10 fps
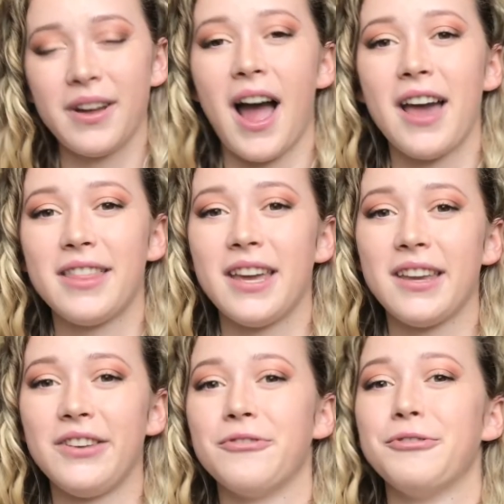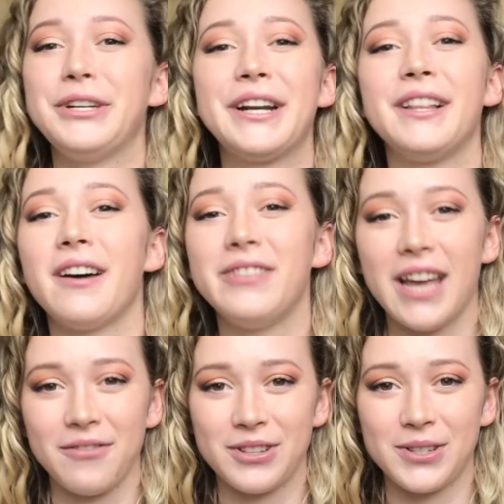I think you're really going to love the
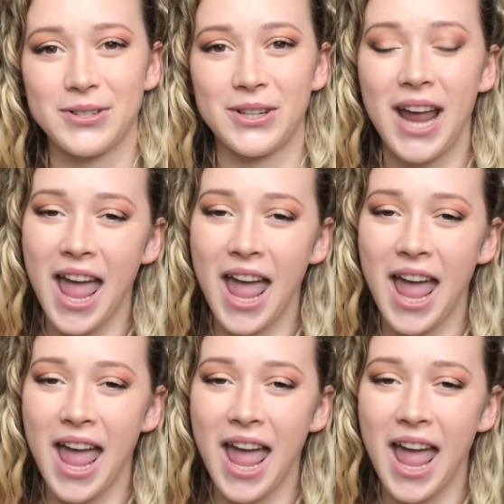end result